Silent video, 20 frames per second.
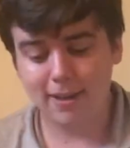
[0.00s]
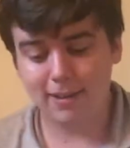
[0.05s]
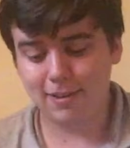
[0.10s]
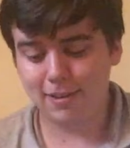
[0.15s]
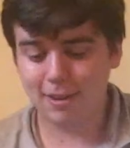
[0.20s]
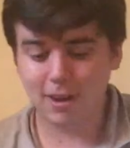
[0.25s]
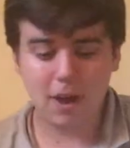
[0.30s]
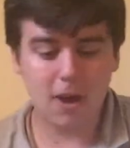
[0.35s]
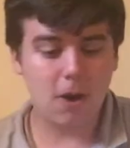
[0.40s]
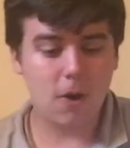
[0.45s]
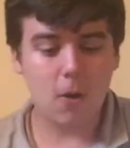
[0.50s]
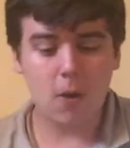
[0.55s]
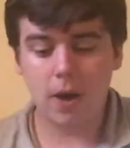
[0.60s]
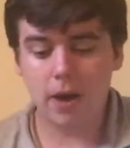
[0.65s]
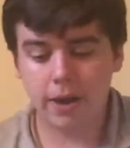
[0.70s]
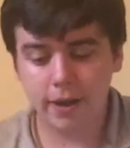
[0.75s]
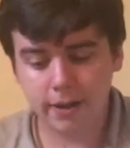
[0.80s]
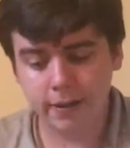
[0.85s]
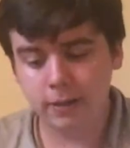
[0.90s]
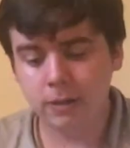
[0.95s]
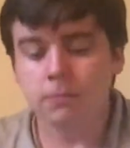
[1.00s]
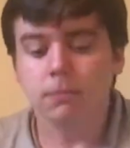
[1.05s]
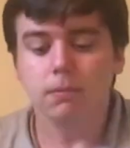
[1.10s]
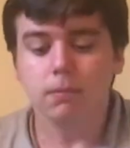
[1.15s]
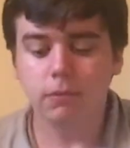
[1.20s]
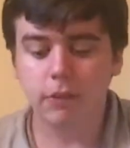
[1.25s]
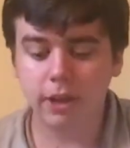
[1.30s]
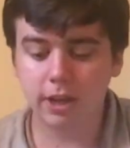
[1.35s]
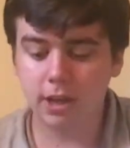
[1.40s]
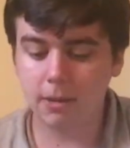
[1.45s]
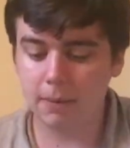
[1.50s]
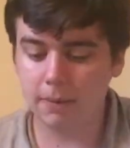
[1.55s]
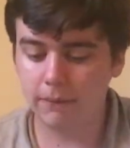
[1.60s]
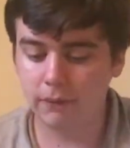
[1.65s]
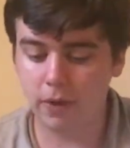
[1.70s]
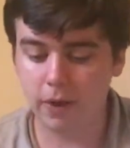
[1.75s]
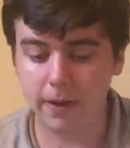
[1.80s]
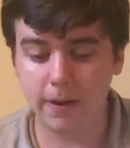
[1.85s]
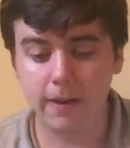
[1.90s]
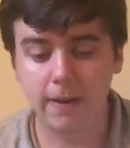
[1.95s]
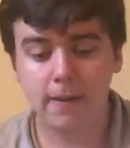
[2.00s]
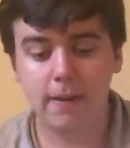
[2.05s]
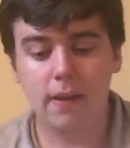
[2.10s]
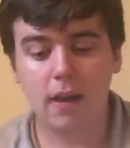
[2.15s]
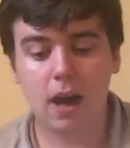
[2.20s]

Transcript: So this is going to be fun.